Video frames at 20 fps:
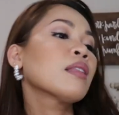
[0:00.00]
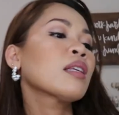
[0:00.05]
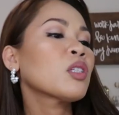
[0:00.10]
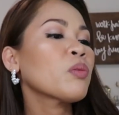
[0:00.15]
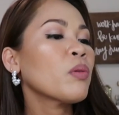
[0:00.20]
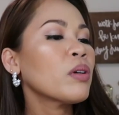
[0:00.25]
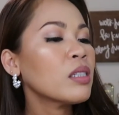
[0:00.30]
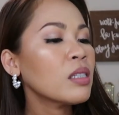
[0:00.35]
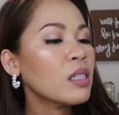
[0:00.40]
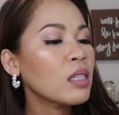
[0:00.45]

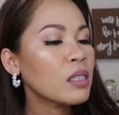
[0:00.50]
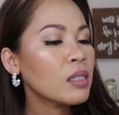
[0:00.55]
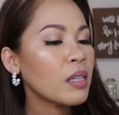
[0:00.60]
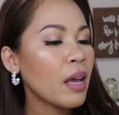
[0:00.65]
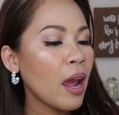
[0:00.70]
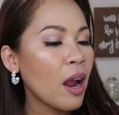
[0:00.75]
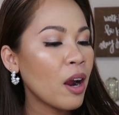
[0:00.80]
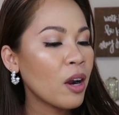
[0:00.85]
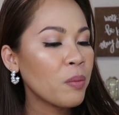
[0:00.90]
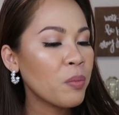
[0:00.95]
This one says
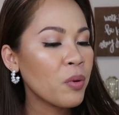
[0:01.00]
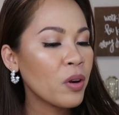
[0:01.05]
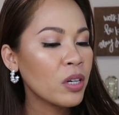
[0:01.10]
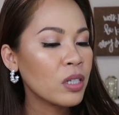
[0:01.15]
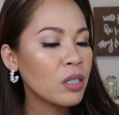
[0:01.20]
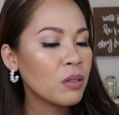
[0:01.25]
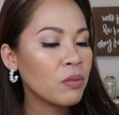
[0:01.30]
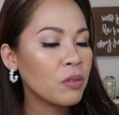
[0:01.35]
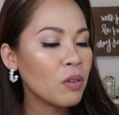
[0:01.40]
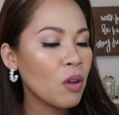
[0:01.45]
the
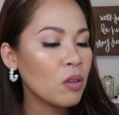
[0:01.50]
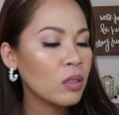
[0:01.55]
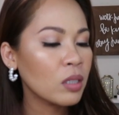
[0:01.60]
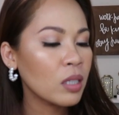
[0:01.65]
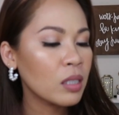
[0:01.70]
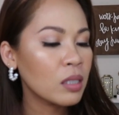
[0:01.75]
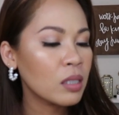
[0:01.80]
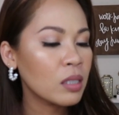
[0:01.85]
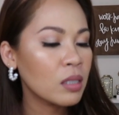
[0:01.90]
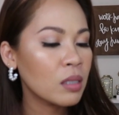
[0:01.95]
Airbrush
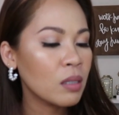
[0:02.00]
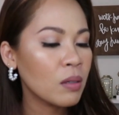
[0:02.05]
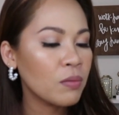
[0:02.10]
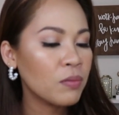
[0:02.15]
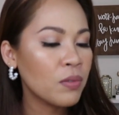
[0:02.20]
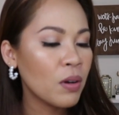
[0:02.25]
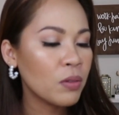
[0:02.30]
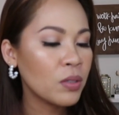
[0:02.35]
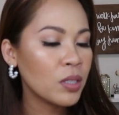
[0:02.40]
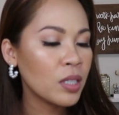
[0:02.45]
Flawless
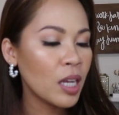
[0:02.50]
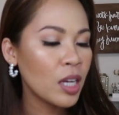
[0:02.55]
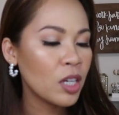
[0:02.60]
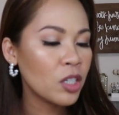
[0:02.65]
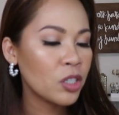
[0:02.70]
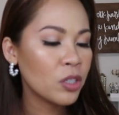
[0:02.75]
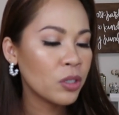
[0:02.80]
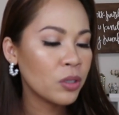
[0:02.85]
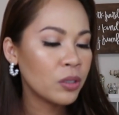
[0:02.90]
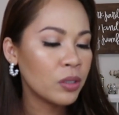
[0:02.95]

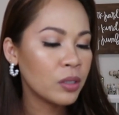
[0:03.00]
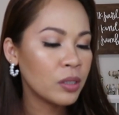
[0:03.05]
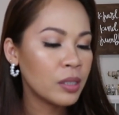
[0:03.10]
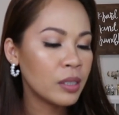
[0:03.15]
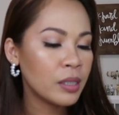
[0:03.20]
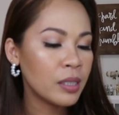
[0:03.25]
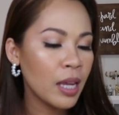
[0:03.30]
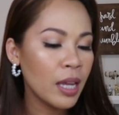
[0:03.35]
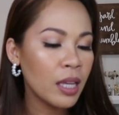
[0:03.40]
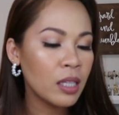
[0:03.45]
Foundation,
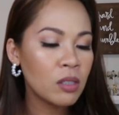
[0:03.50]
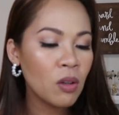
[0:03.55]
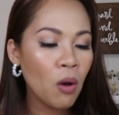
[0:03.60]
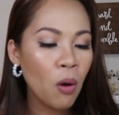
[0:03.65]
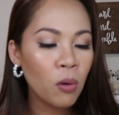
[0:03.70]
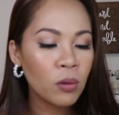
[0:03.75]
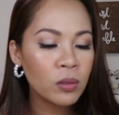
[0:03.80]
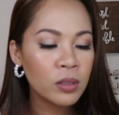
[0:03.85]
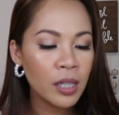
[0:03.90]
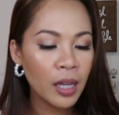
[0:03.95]
stays
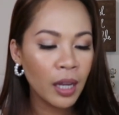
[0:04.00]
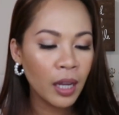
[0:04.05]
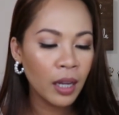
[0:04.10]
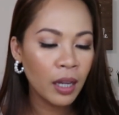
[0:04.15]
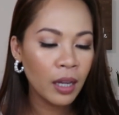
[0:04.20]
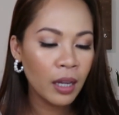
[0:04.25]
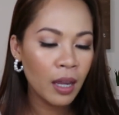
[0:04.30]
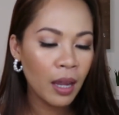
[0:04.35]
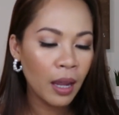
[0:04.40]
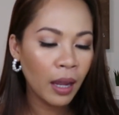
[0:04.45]
all
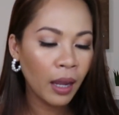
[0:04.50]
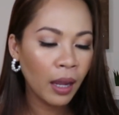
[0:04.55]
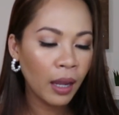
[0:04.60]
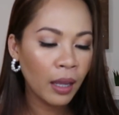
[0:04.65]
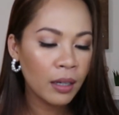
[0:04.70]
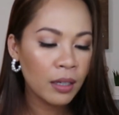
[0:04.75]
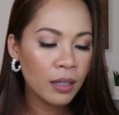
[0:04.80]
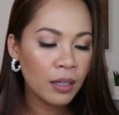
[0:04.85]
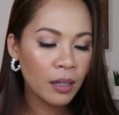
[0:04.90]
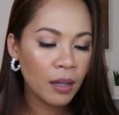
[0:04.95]
day
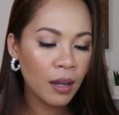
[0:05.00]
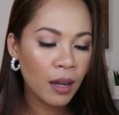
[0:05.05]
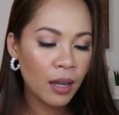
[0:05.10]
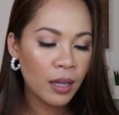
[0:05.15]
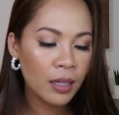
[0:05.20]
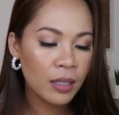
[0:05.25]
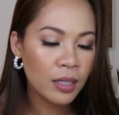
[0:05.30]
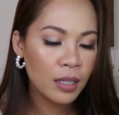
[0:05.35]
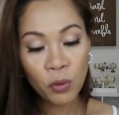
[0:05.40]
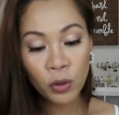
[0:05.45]
and
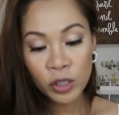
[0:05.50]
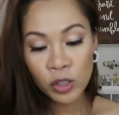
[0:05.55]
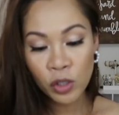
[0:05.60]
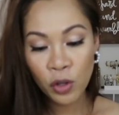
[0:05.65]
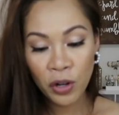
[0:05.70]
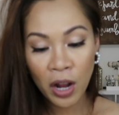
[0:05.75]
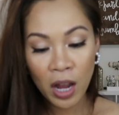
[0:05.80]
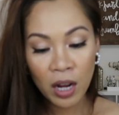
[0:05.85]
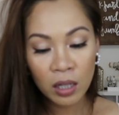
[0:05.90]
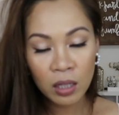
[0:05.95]
night. Of course,
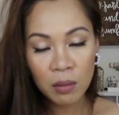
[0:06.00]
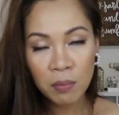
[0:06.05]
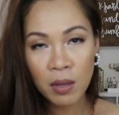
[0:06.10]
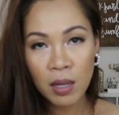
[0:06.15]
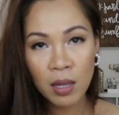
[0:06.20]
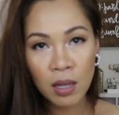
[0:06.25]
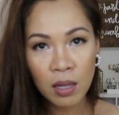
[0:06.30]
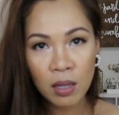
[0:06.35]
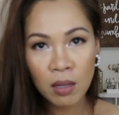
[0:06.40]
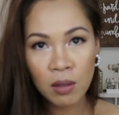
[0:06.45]
you're not gonna
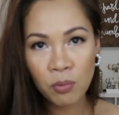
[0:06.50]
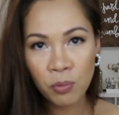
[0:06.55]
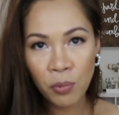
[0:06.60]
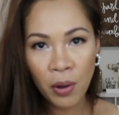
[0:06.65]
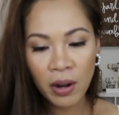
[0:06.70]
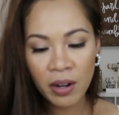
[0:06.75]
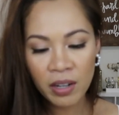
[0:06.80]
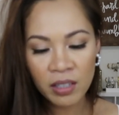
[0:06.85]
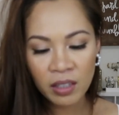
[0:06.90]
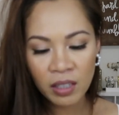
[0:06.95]
be
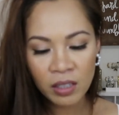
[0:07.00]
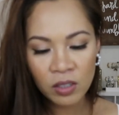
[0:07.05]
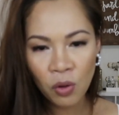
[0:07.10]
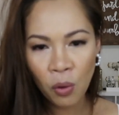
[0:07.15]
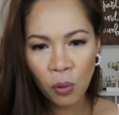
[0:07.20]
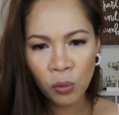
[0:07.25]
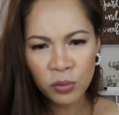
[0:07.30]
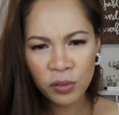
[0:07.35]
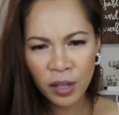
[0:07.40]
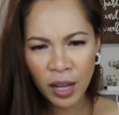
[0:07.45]
wearing this
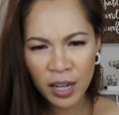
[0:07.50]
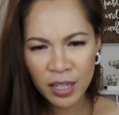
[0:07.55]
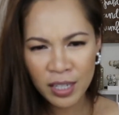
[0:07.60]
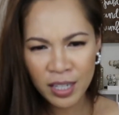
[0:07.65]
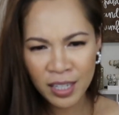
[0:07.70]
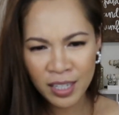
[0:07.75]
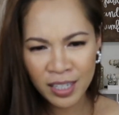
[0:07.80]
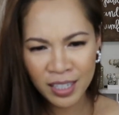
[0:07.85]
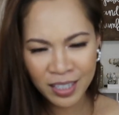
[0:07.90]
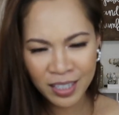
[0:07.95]
all night.